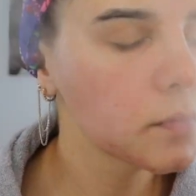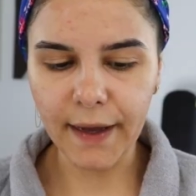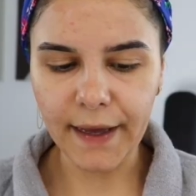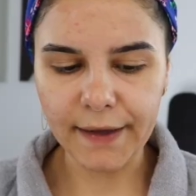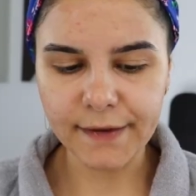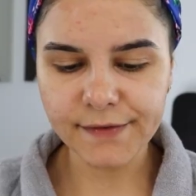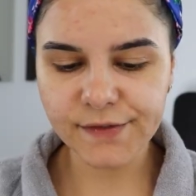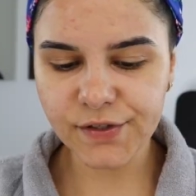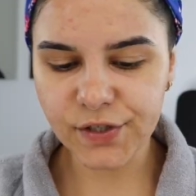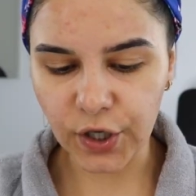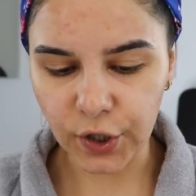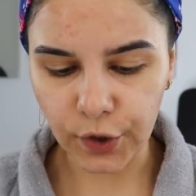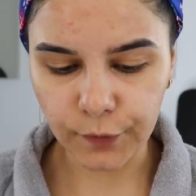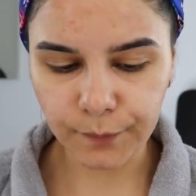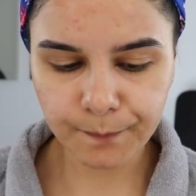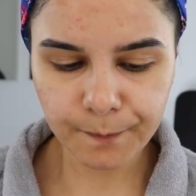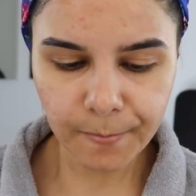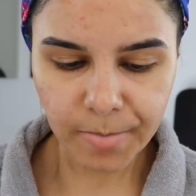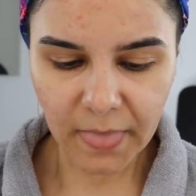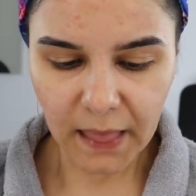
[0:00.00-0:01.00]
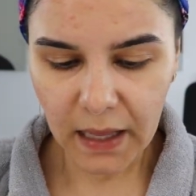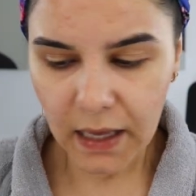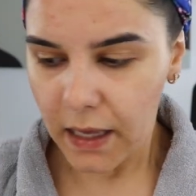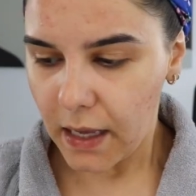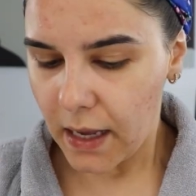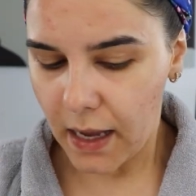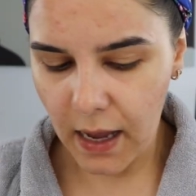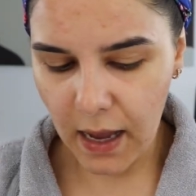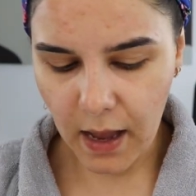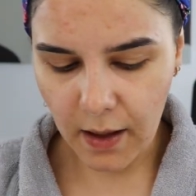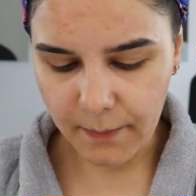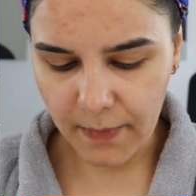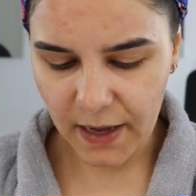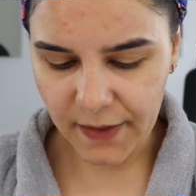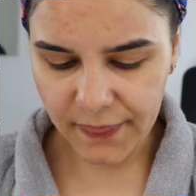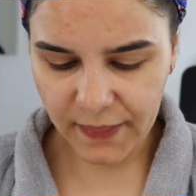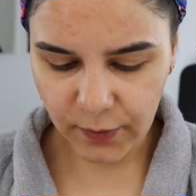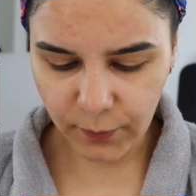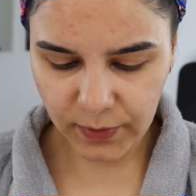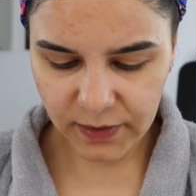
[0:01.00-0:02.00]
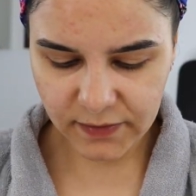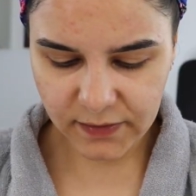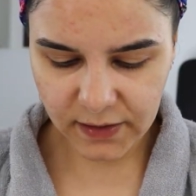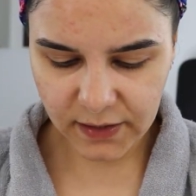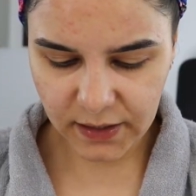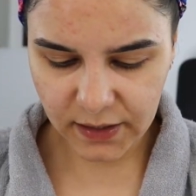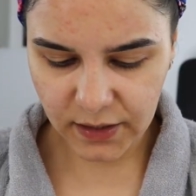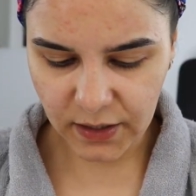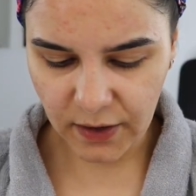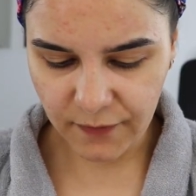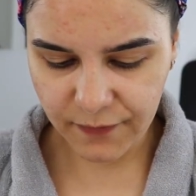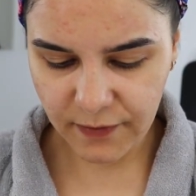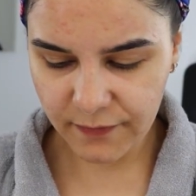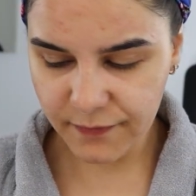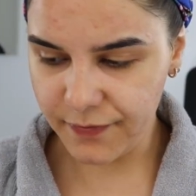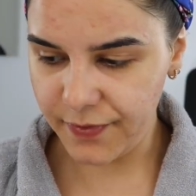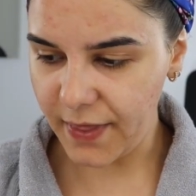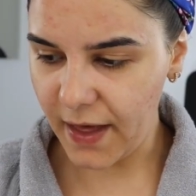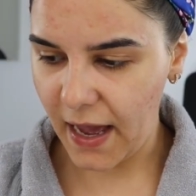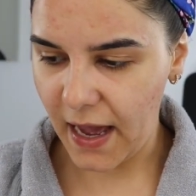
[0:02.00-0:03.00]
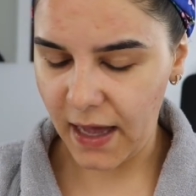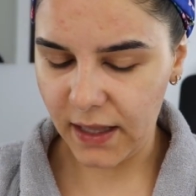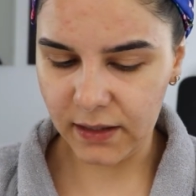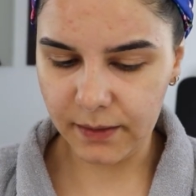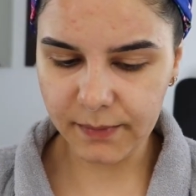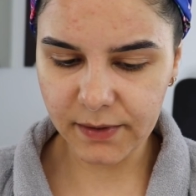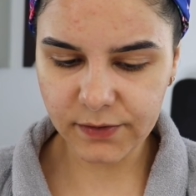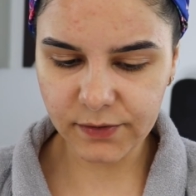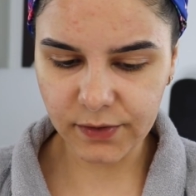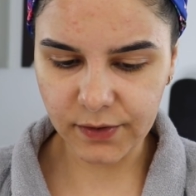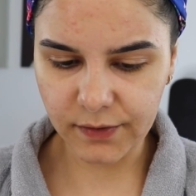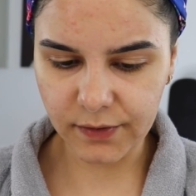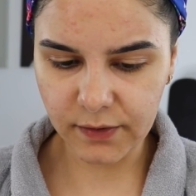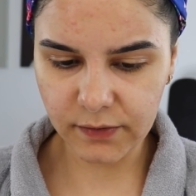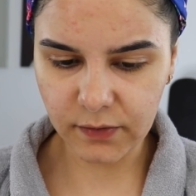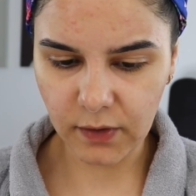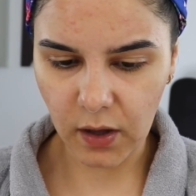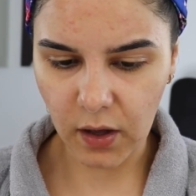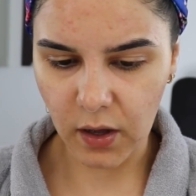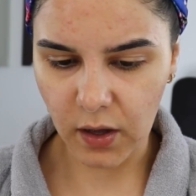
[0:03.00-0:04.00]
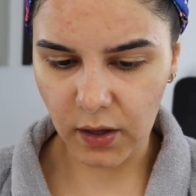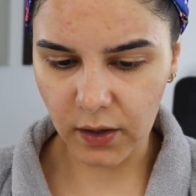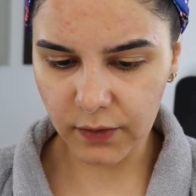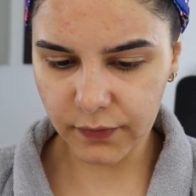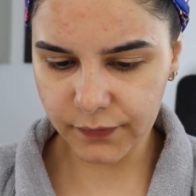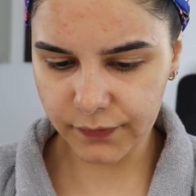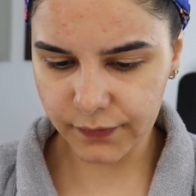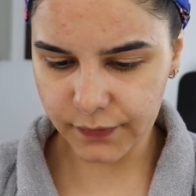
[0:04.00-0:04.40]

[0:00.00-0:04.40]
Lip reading: Okay, so I think we did enough of that. Let me turn this off.